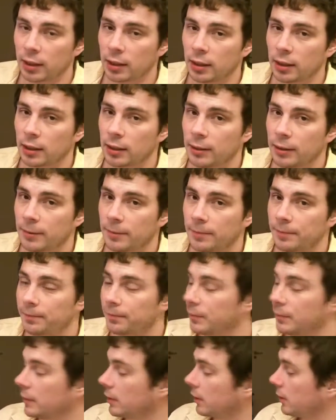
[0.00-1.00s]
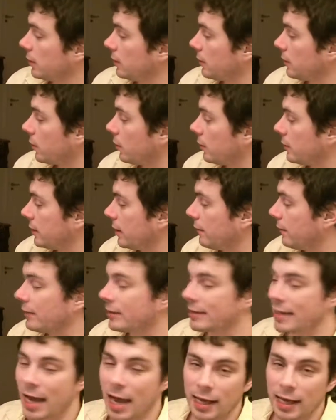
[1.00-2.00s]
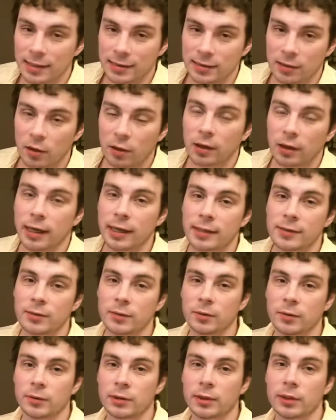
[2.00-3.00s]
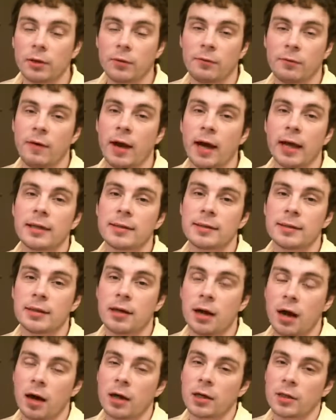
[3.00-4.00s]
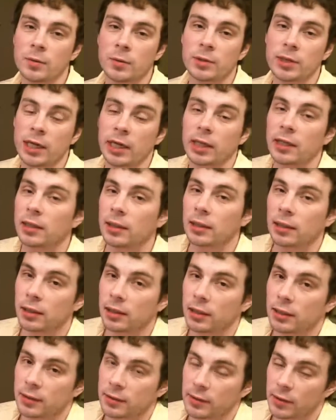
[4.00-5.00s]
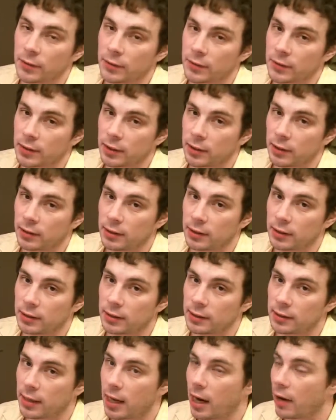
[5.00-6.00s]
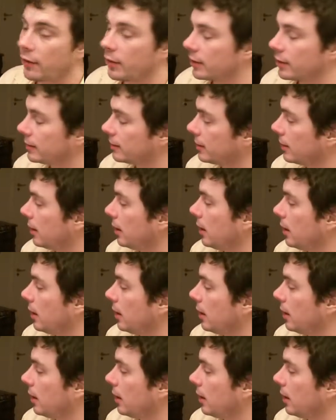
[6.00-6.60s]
those levels as long as till you find the cards which are hidden in these areas,